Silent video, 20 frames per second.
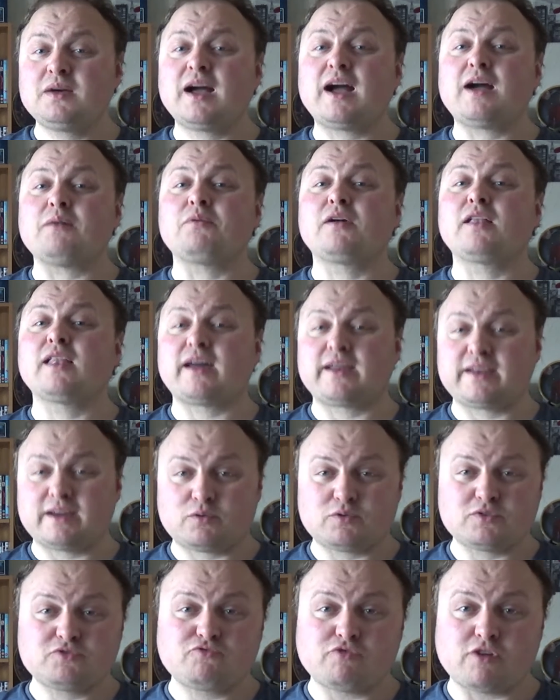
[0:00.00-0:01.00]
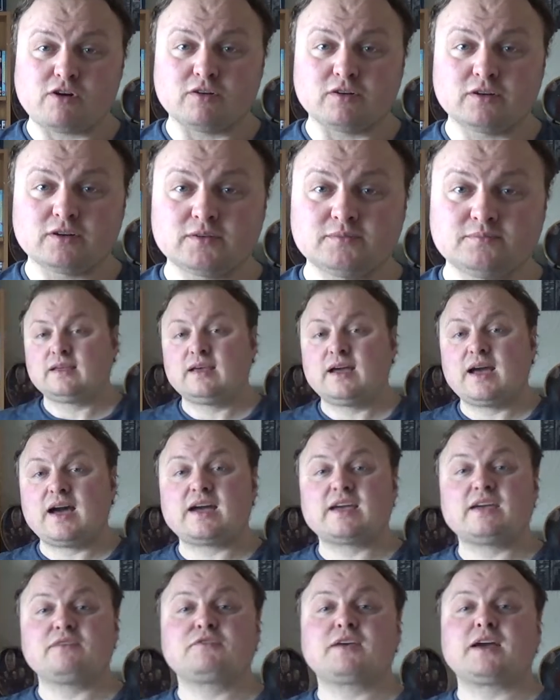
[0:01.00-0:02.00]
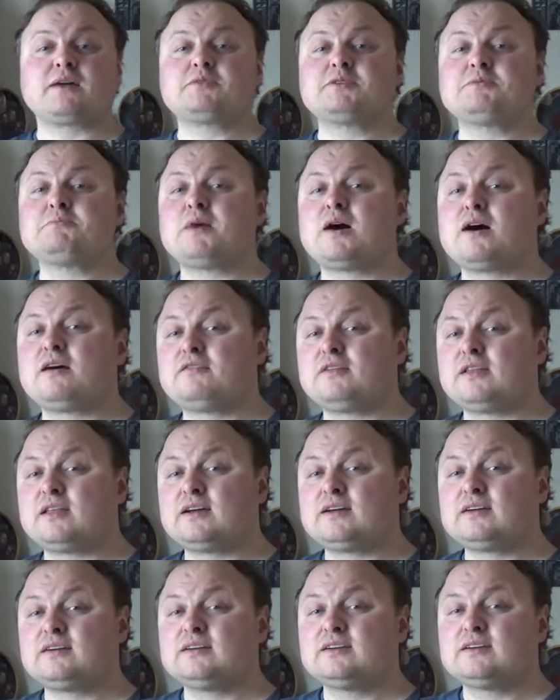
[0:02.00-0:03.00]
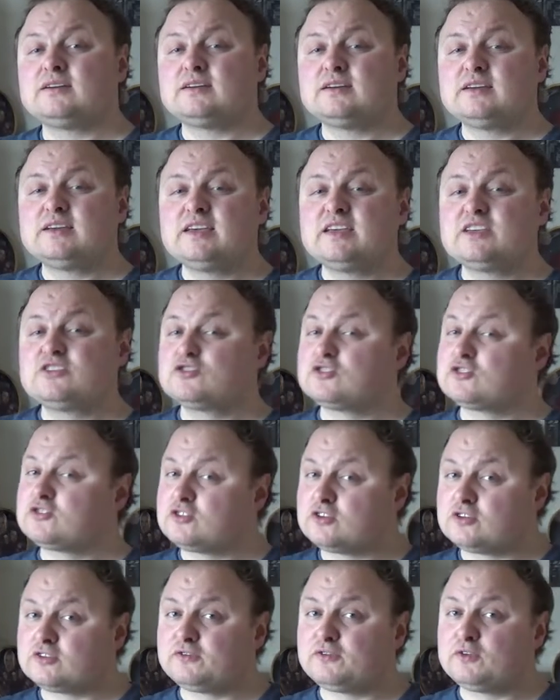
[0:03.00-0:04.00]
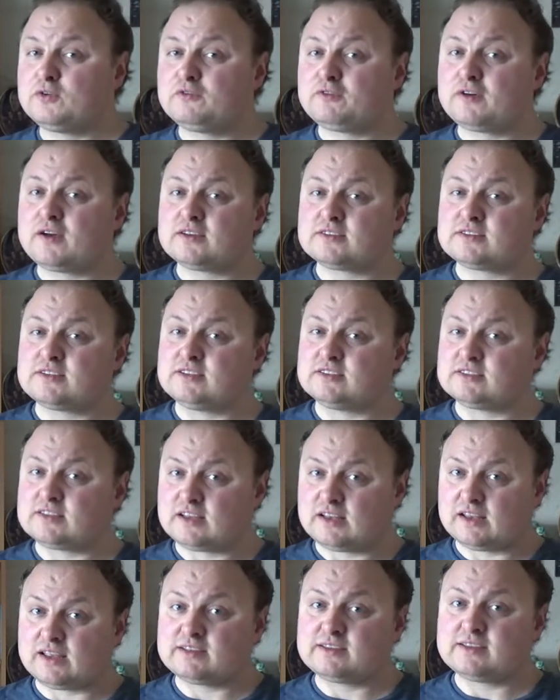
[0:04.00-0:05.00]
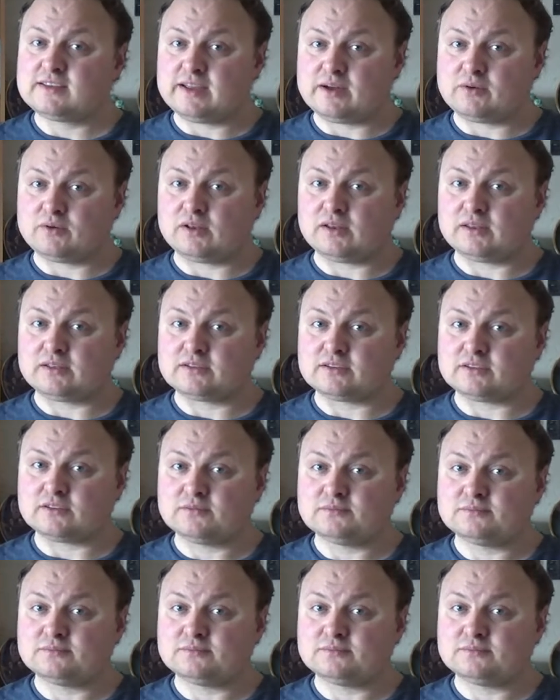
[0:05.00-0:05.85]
I'm glad I was wrong. I give Captain Marvel a... It's just those few fight scenes that let it down a little.